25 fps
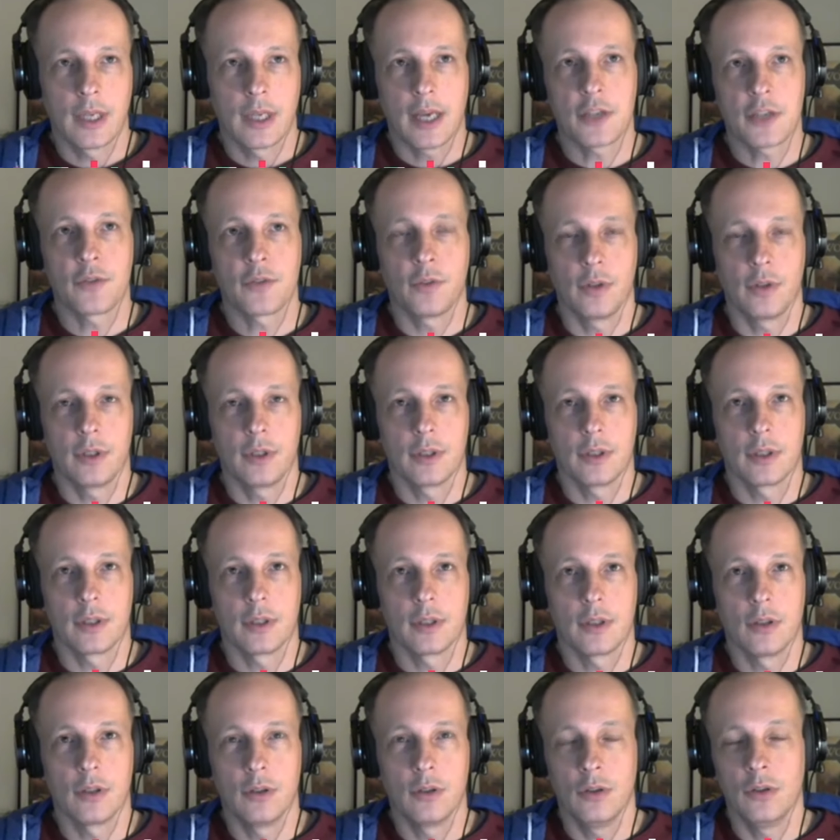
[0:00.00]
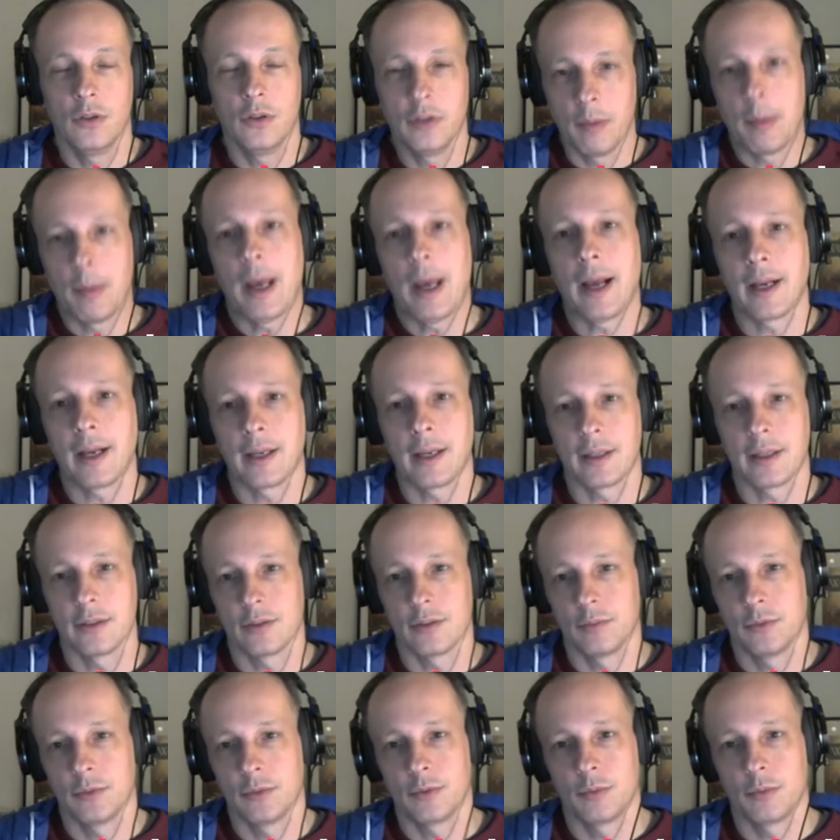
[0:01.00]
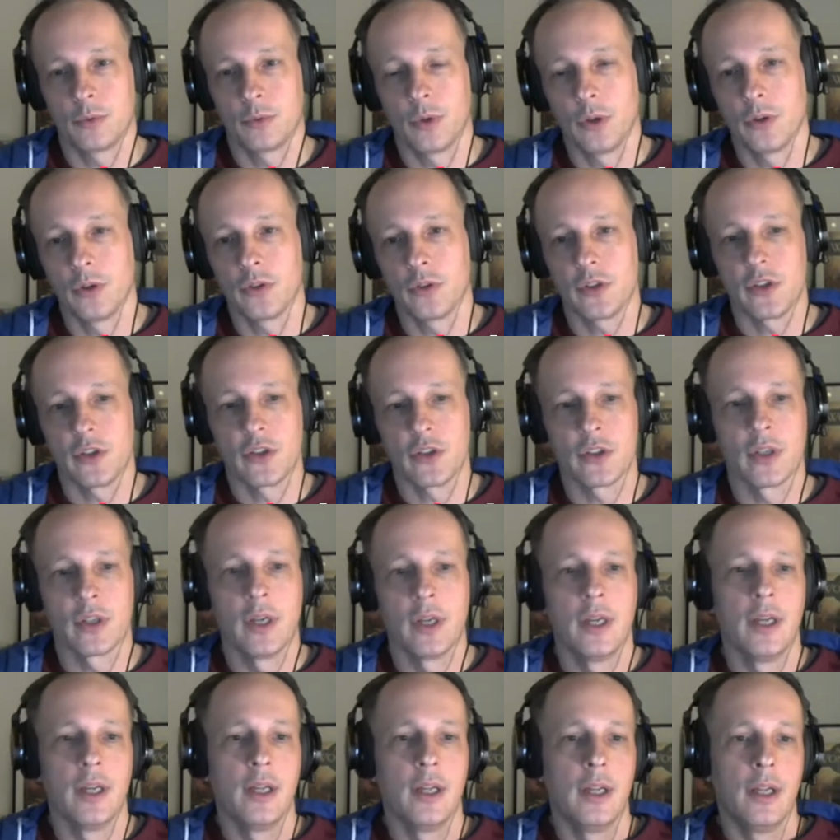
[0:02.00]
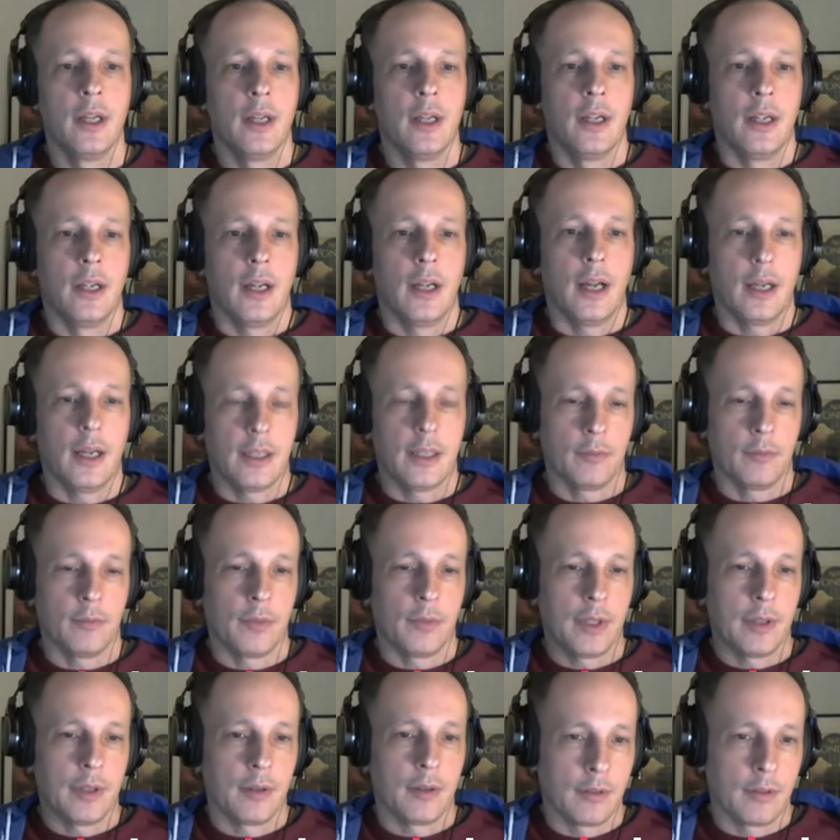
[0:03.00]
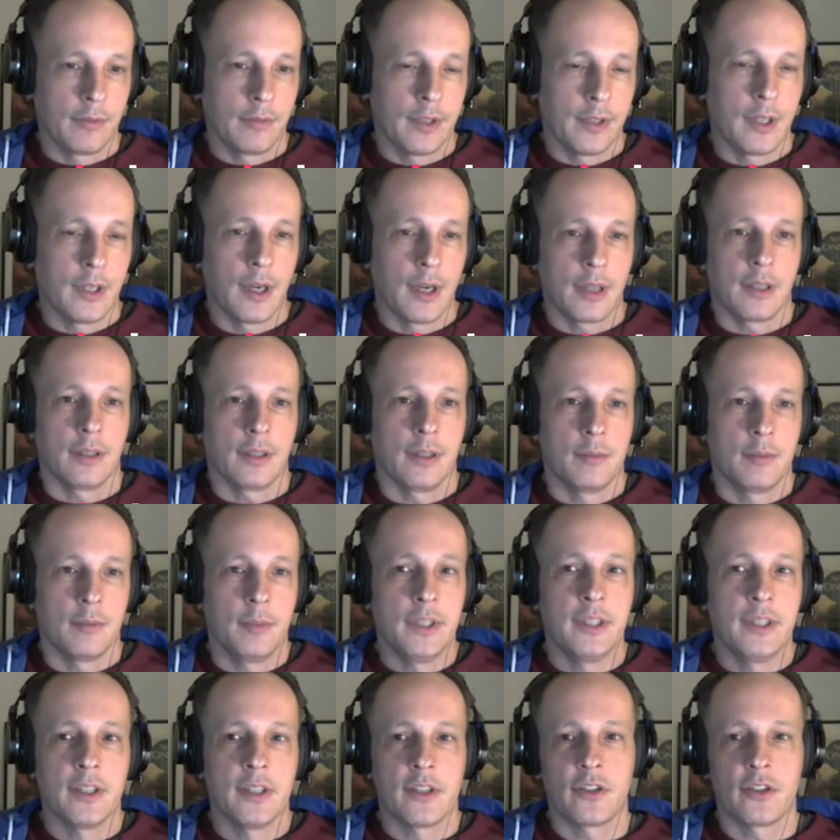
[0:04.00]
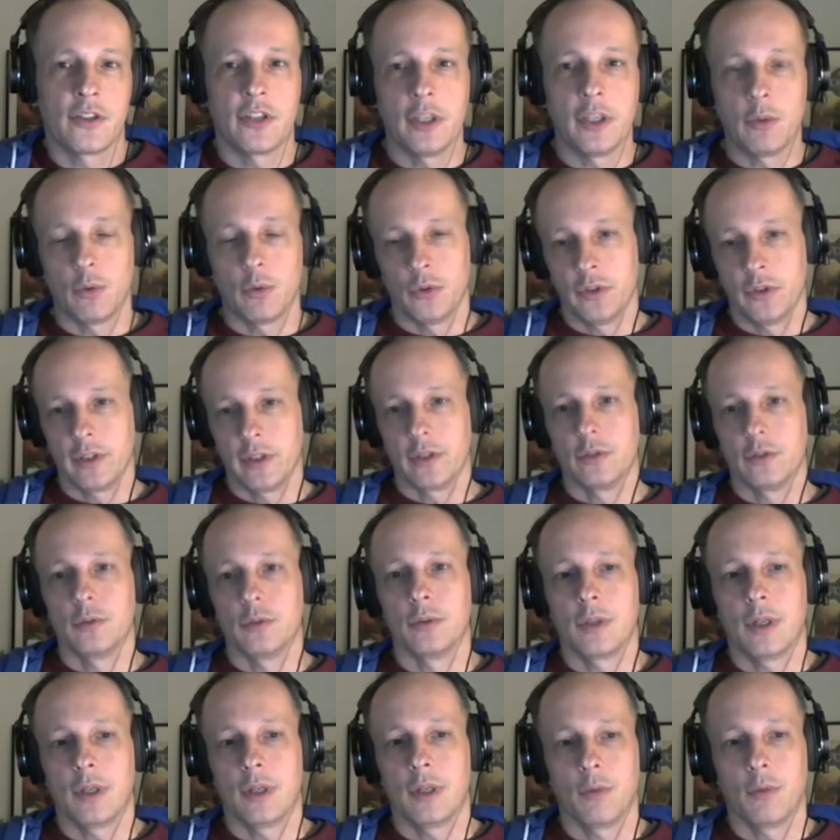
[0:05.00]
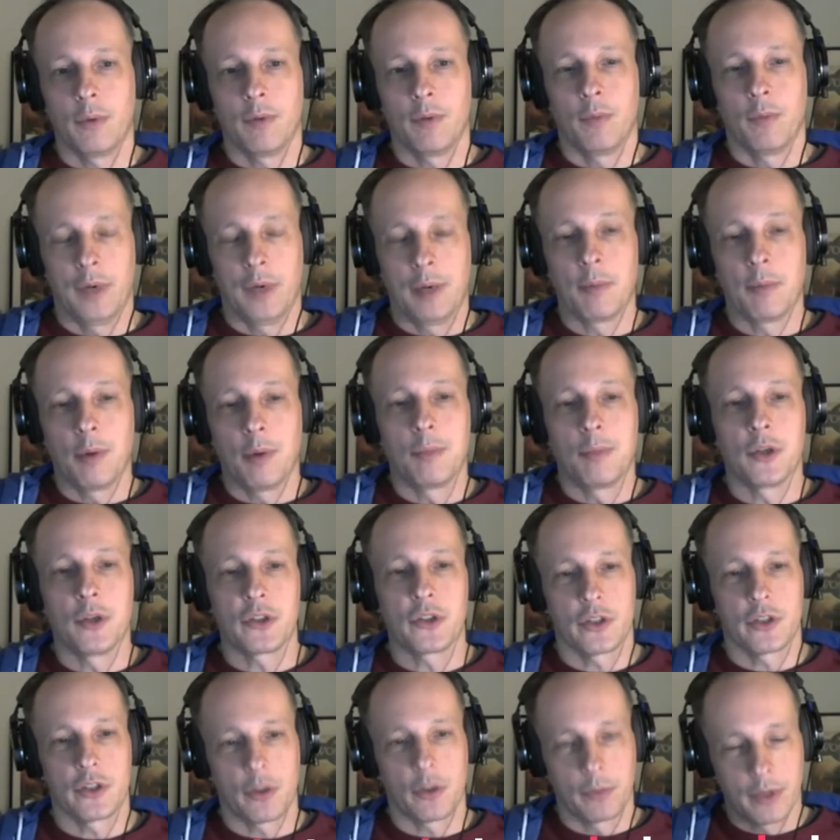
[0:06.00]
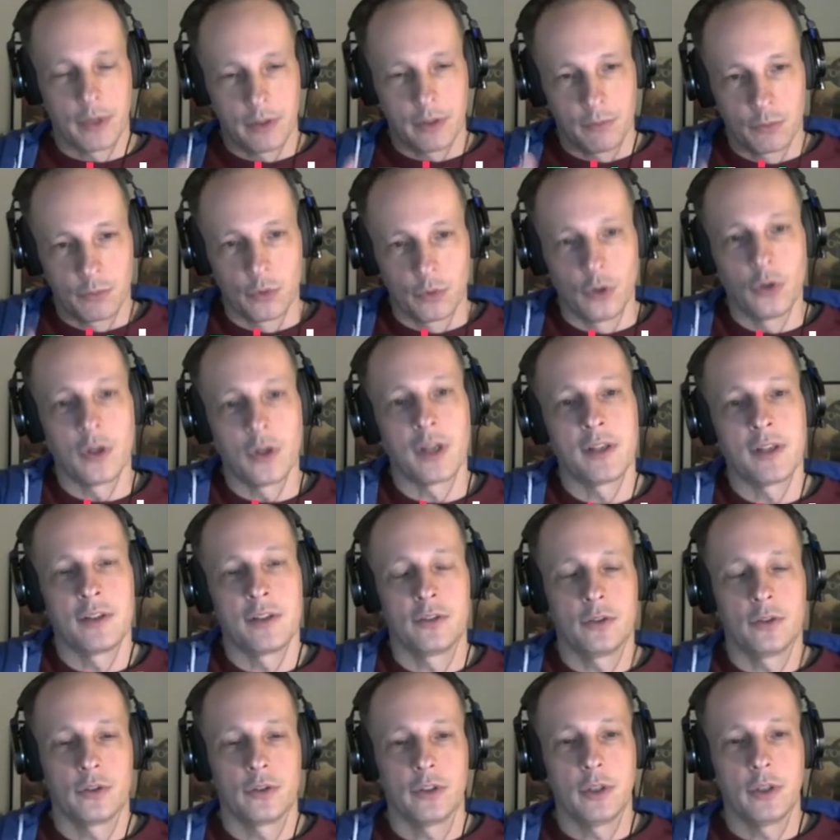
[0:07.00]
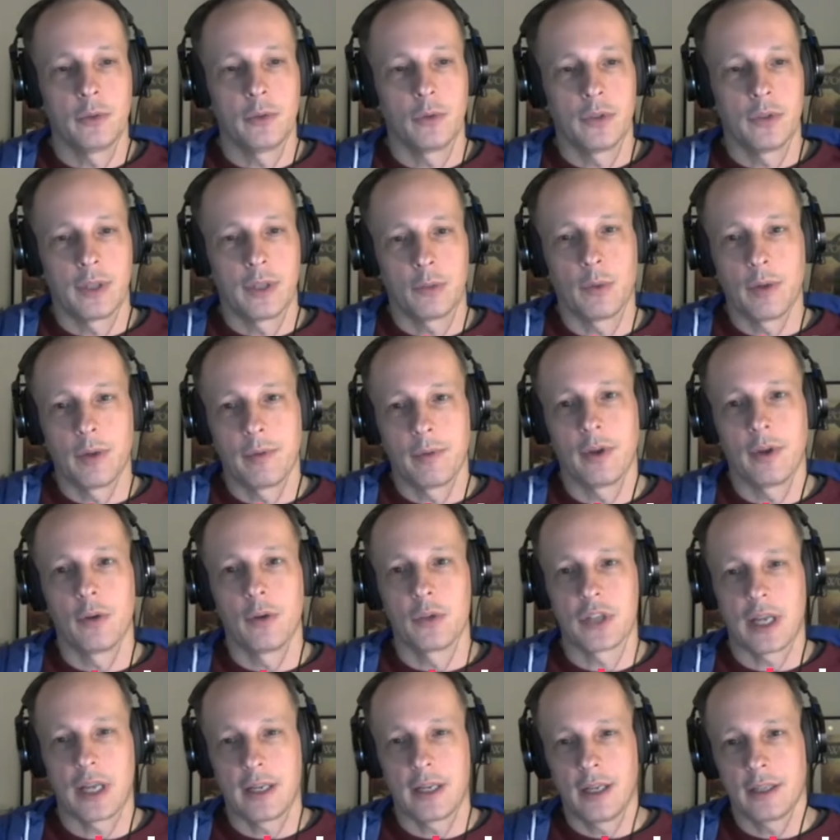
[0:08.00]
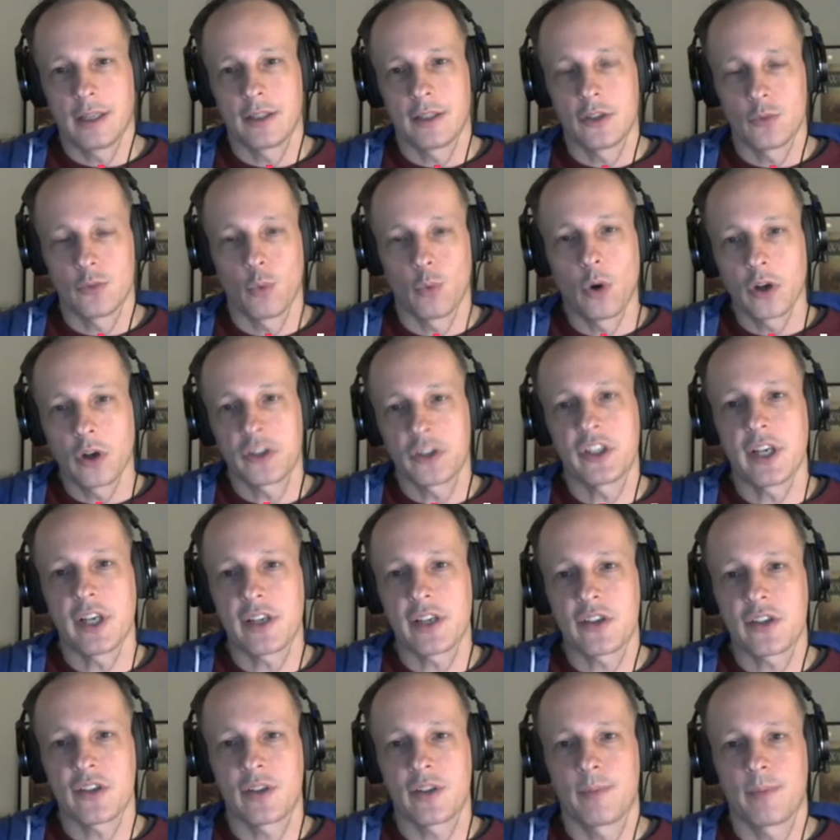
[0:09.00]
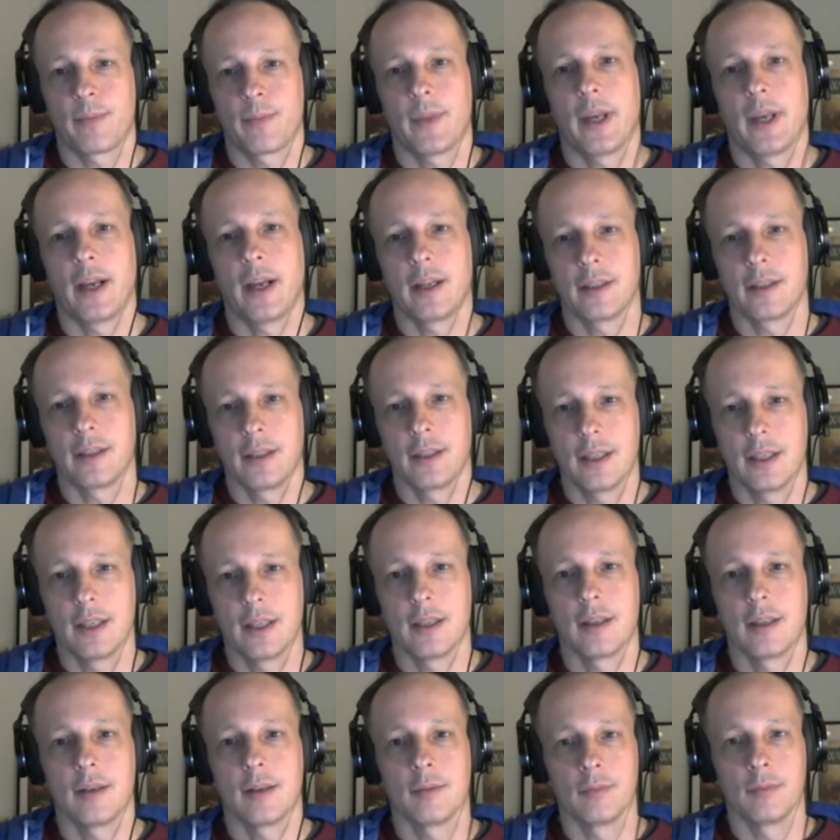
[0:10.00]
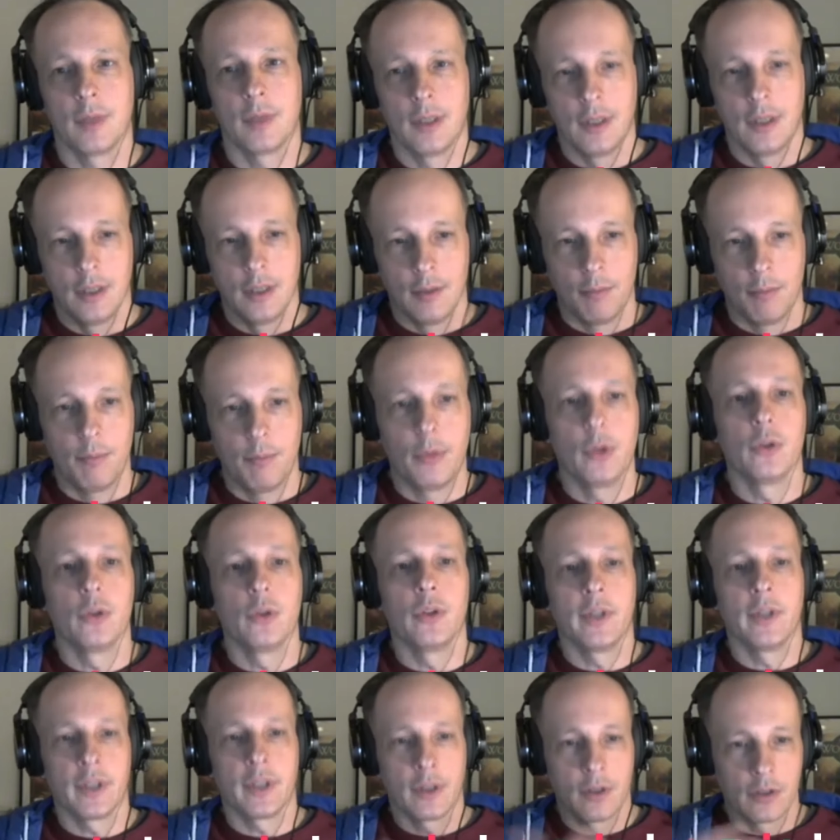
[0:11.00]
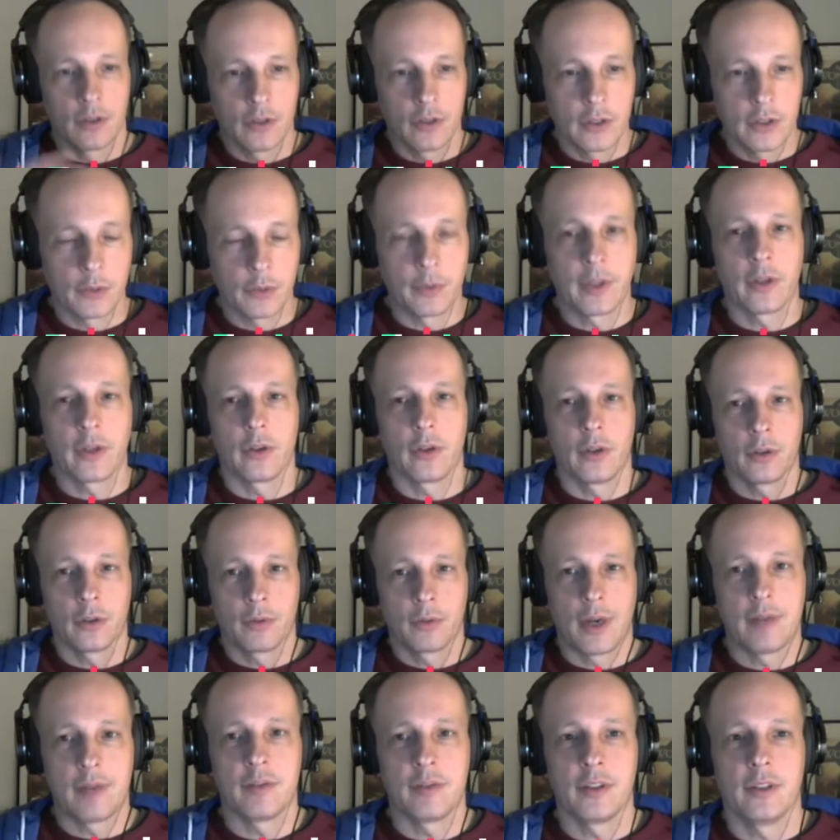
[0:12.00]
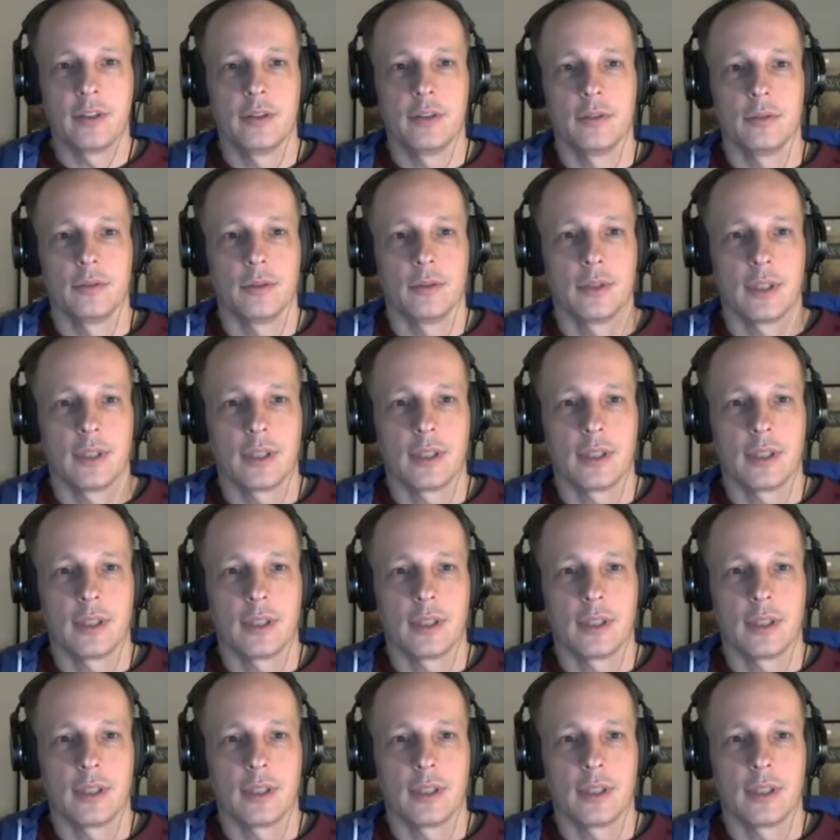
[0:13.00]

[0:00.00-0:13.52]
cash on the bank and some royalties. And then we got an immediate sequel deal with a publisher. So we rolled it to a sequel. That way we always had like this war chest. And building on the recurring revenue